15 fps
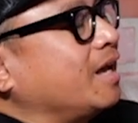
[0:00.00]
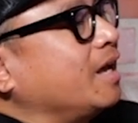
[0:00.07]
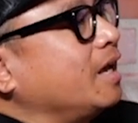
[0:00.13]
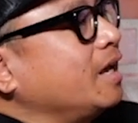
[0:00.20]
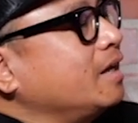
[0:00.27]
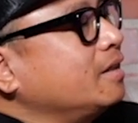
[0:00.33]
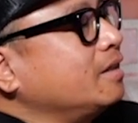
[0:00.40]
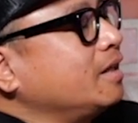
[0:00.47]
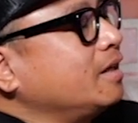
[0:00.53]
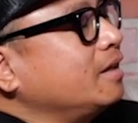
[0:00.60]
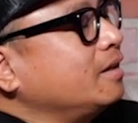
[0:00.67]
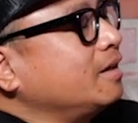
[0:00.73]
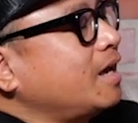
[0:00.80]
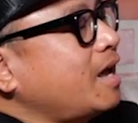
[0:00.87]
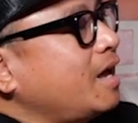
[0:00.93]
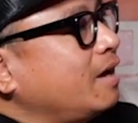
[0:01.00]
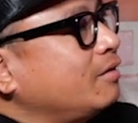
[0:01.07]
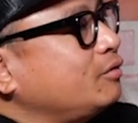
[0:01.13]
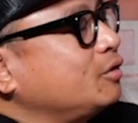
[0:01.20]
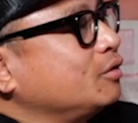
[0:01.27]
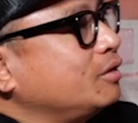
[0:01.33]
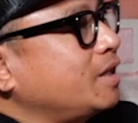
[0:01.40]
And then
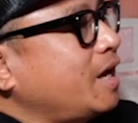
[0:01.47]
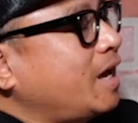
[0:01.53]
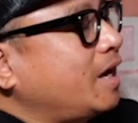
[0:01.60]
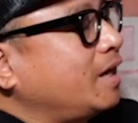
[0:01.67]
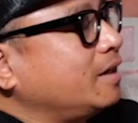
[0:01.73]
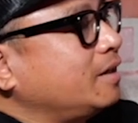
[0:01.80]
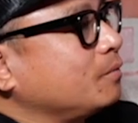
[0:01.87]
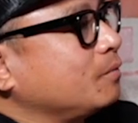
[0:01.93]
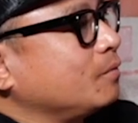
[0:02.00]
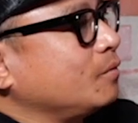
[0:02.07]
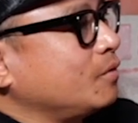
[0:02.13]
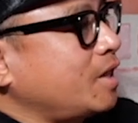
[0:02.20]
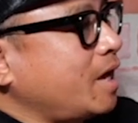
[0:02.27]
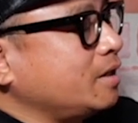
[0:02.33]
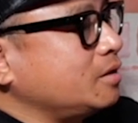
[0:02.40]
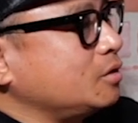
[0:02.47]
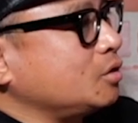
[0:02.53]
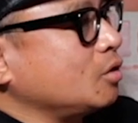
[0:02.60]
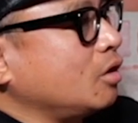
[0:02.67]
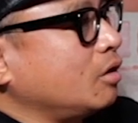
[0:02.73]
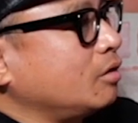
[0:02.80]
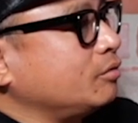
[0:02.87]
after that, that
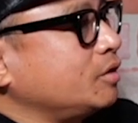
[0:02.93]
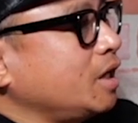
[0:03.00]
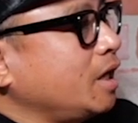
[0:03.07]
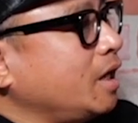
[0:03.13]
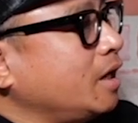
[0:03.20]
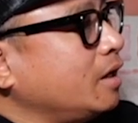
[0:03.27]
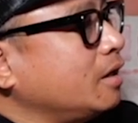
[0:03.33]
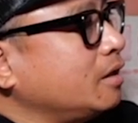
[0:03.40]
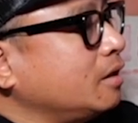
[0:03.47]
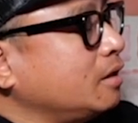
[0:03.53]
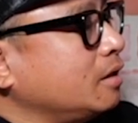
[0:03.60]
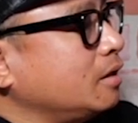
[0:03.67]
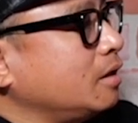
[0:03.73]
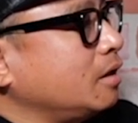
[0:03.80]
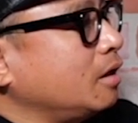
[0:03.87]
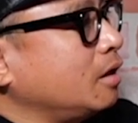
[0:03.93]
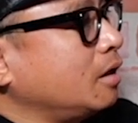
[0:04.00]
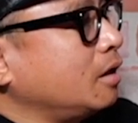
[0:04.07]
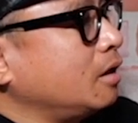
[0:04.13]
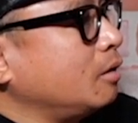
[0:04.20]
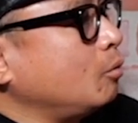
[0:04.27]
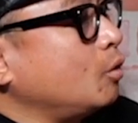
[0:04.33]
dissolved. And
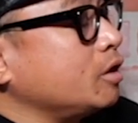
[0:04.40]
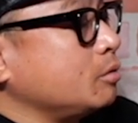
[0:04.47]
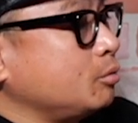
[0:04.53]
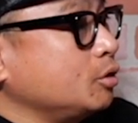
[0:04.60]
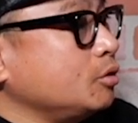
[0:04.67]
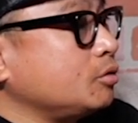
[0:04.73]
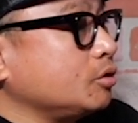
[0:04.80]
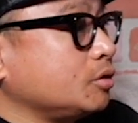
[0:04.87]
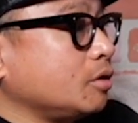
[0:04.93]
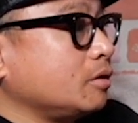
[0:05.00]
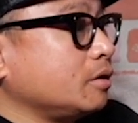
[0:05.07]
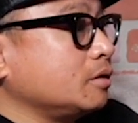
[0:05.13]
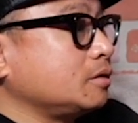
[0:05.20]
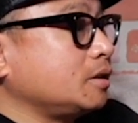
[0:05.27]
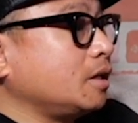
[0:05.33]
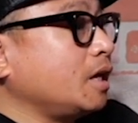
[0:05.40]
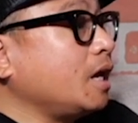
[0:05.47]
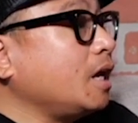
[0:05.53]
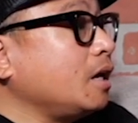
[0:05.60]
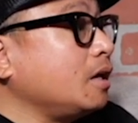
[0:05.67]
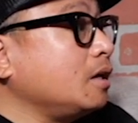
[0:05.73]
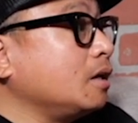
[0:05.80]
one of the producers on there said,
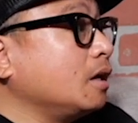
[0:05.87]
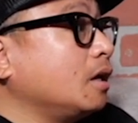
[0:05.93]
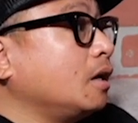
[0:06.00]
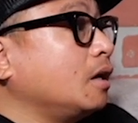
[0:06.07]
hey,